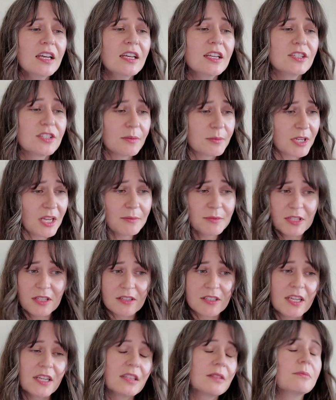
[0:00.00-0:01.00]
Sometimes they'll
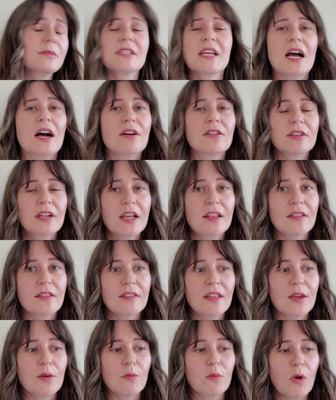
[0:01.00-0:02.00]
take them down and then
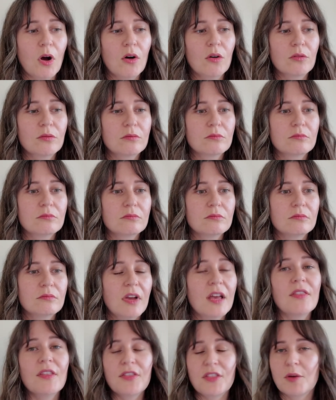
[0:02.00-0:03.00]
they won't,
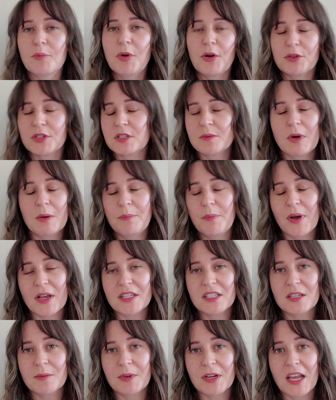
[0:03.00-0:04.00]
and then they'll post them up by
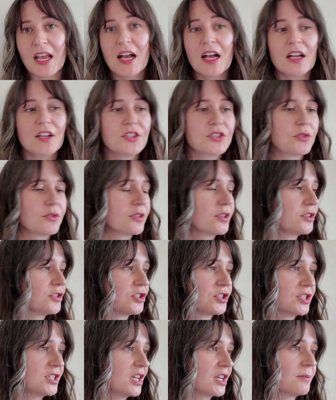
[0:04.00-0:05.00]
somebody else, or they'll
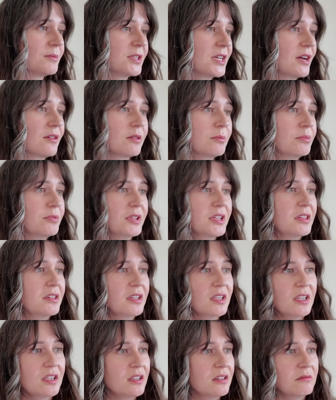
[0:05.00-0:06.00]
just take them down
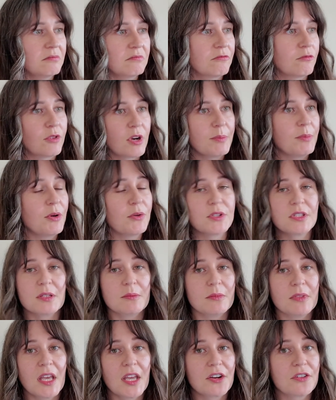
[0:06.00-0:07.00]
completely and repost
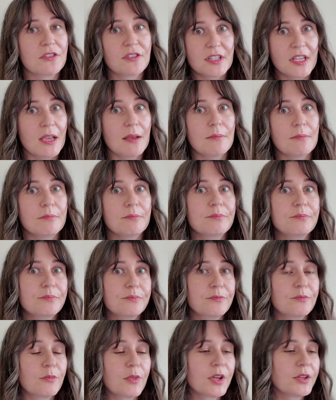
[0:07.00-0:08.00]
them later, same
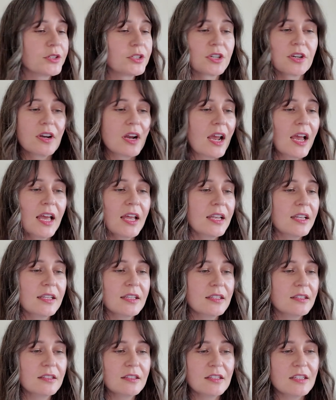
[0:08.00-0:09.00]
Realtor.
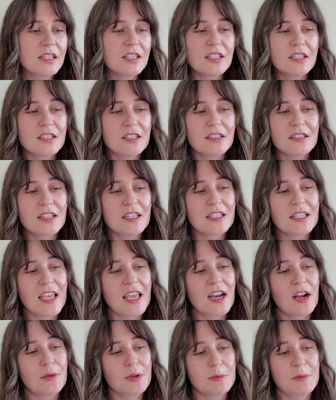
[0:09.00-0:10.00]
And this
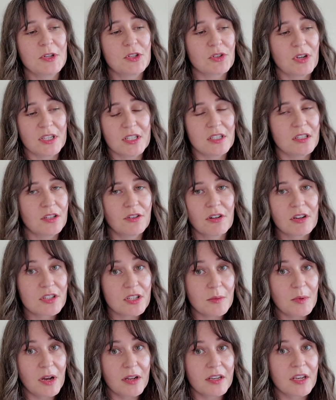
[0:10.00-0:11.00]
can't always be trusted. There are
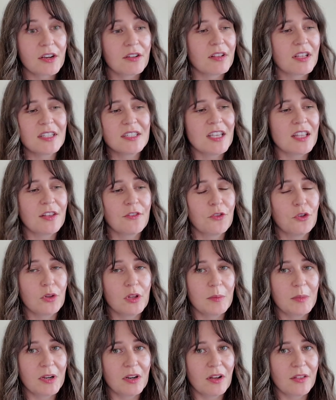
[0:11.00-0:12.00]
some on here that say they've
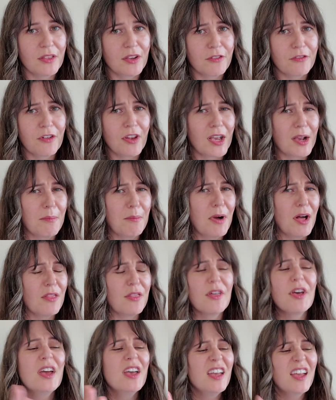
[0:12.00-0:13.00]
only been on there for like a month
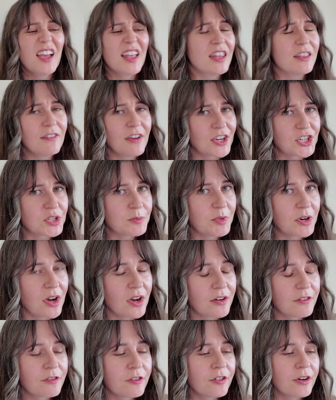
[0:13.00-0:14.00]
and they've actually been
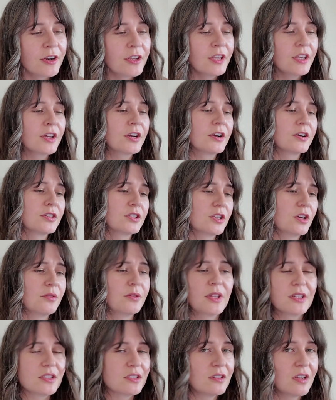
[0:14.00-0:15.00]
on it for a year, so
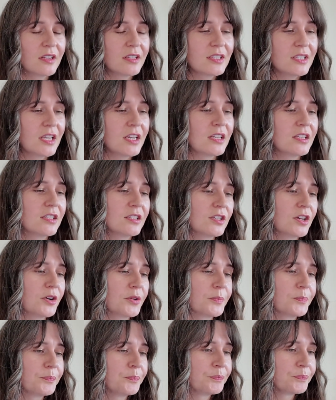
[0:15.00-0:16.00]
that's not set in
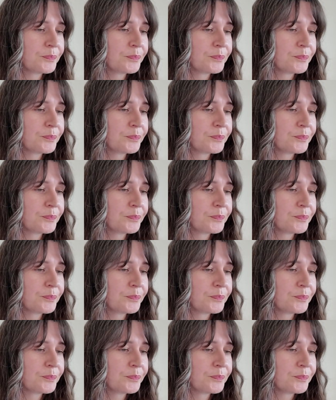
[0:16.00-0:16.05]
stone.